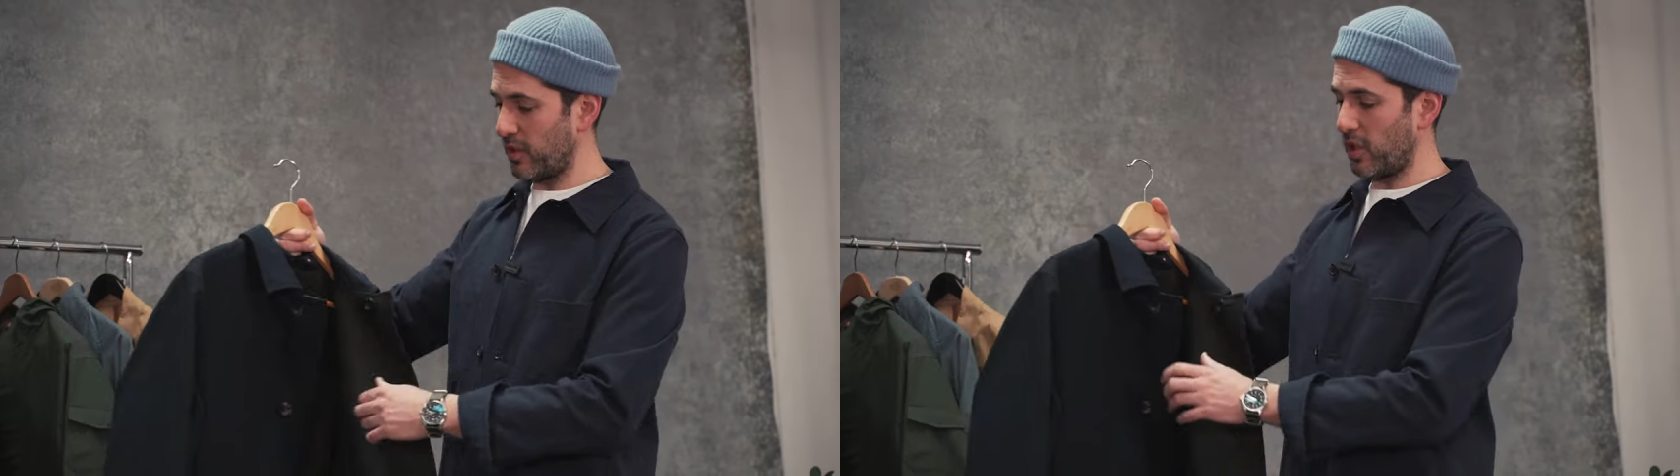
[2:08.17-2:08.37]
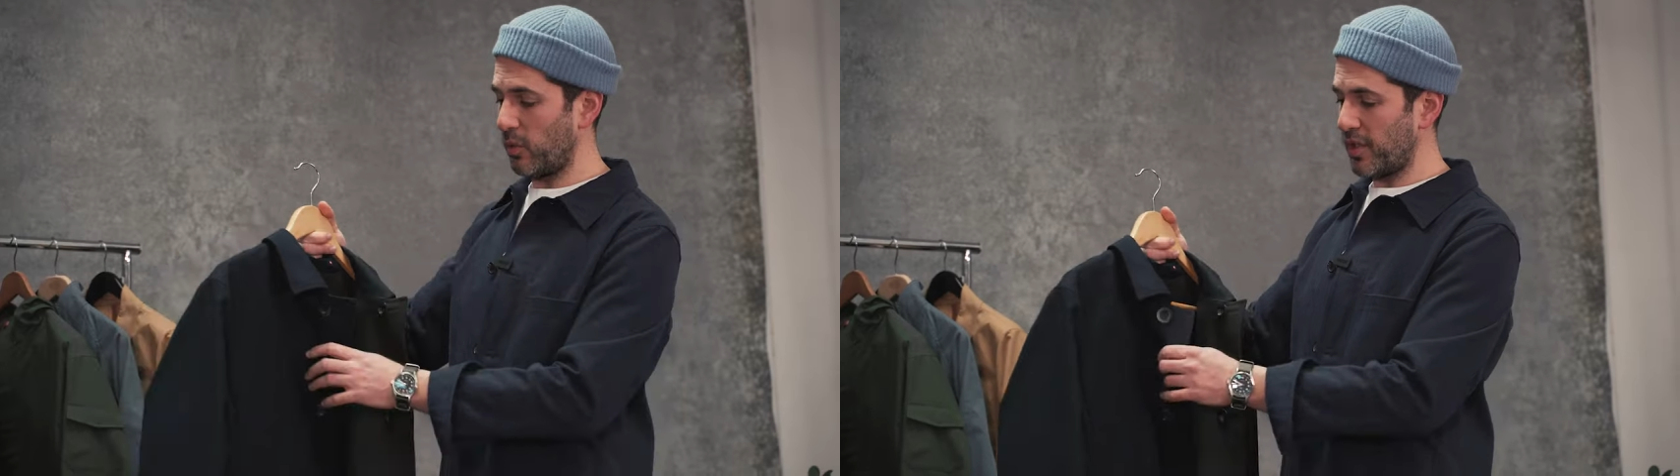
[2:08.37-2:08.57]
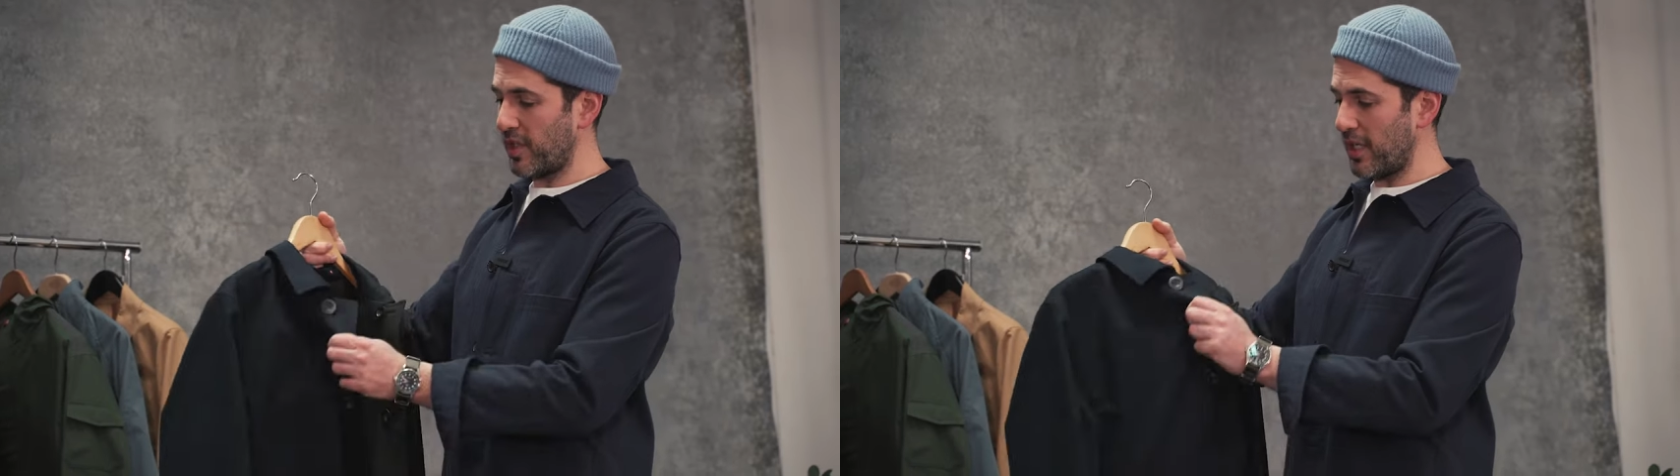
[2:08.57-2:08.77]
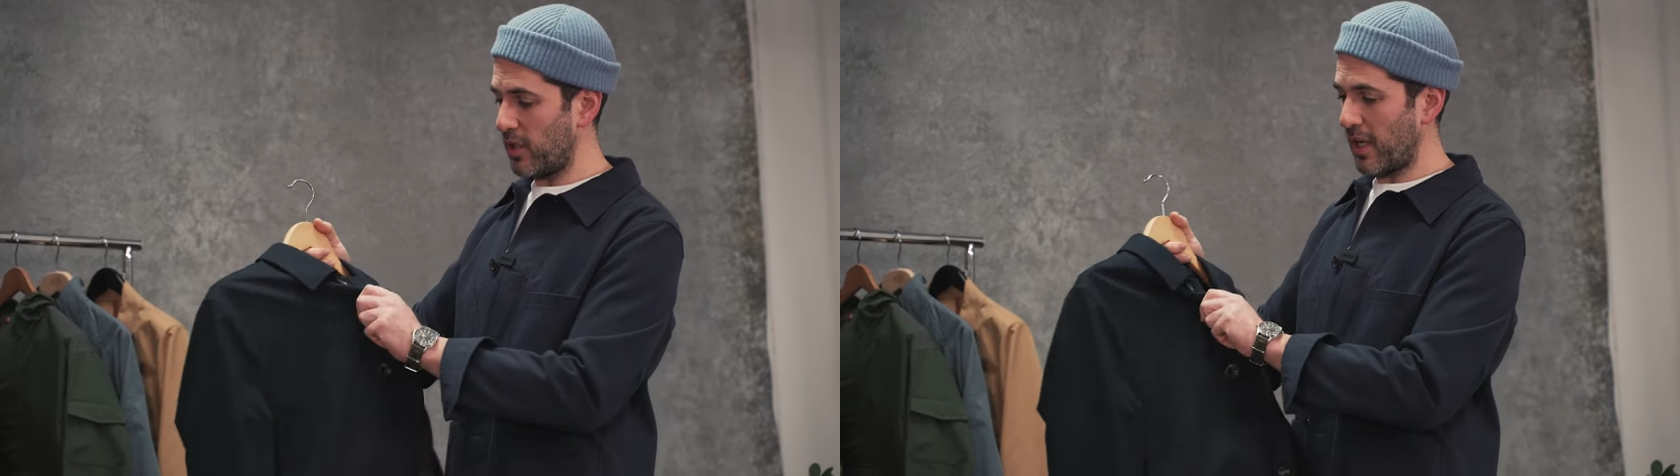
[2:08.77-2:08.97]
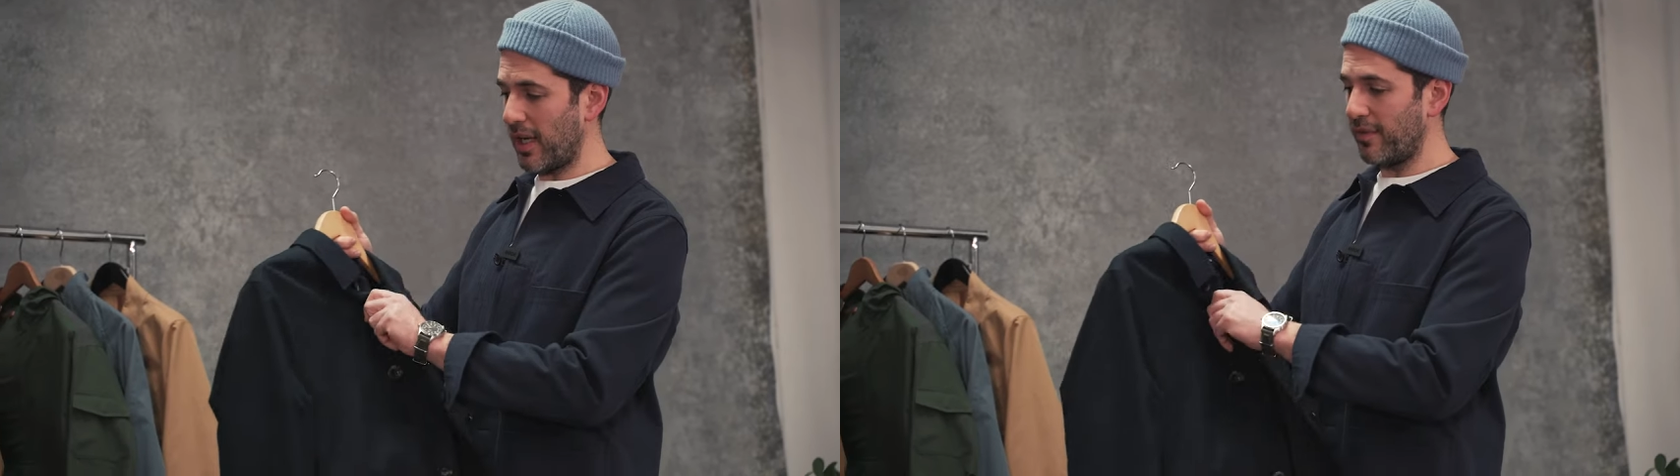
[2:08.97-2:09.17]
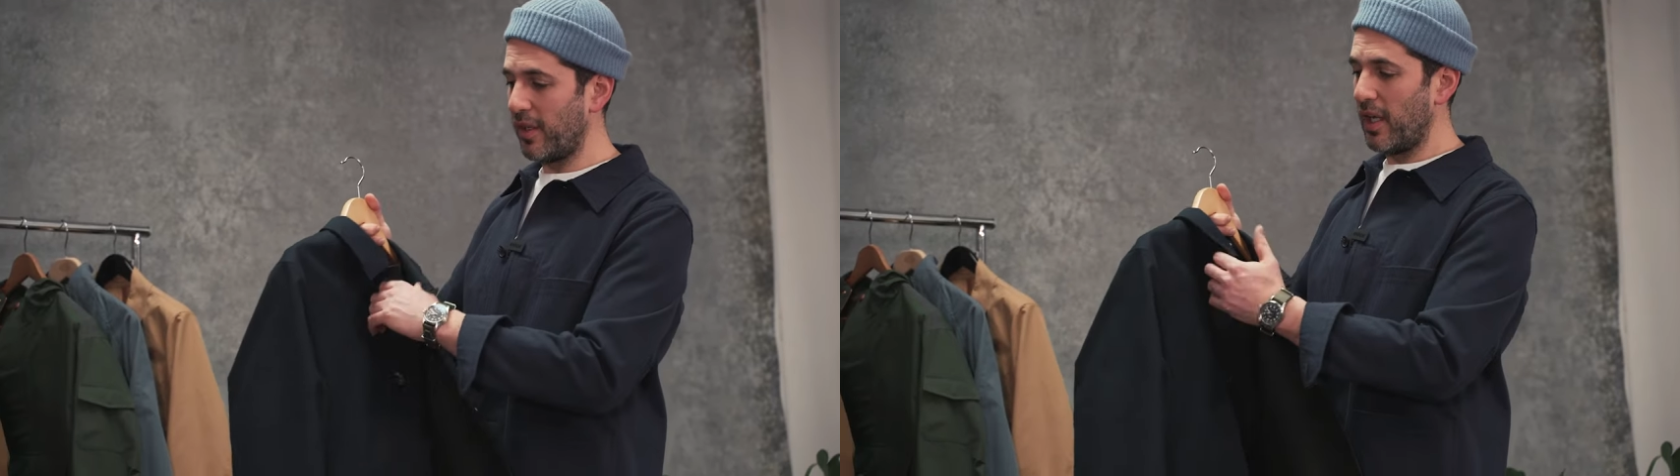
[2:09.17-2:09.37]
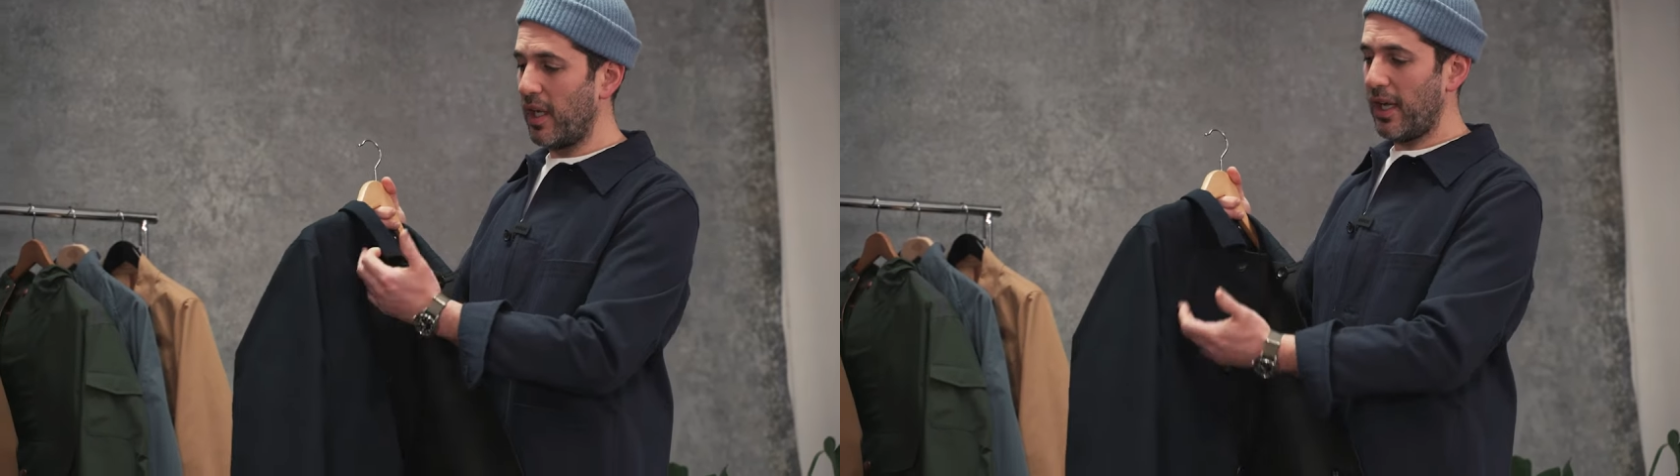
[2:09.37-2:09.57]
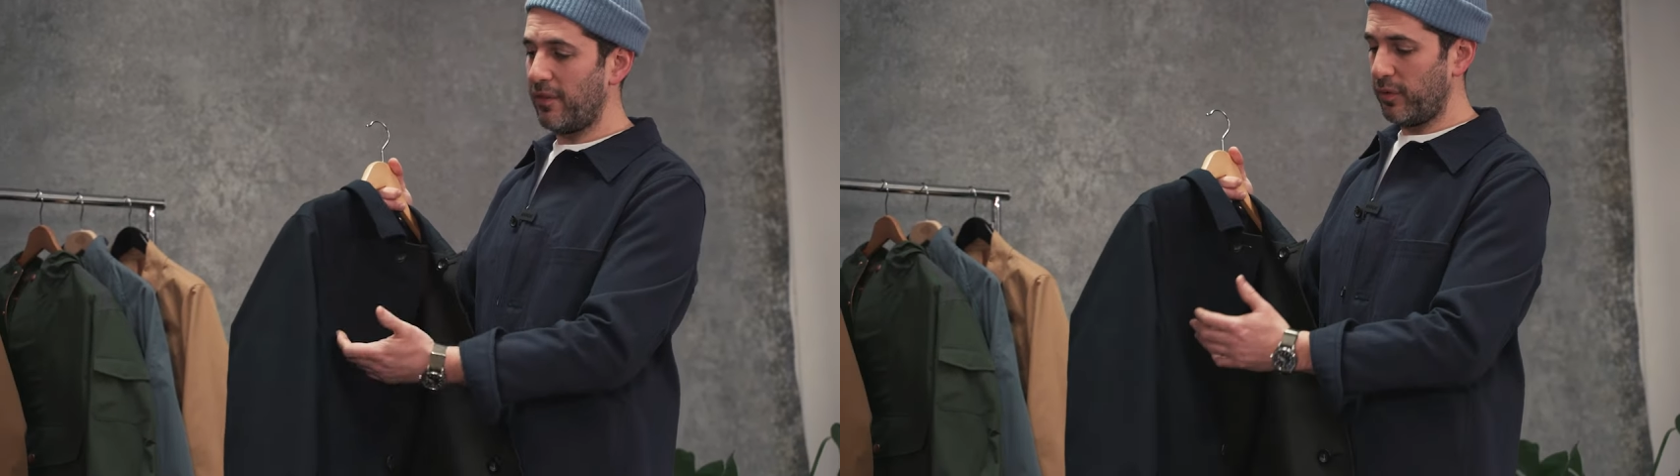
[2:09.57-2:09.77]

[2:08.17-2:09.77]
So on the one side you have a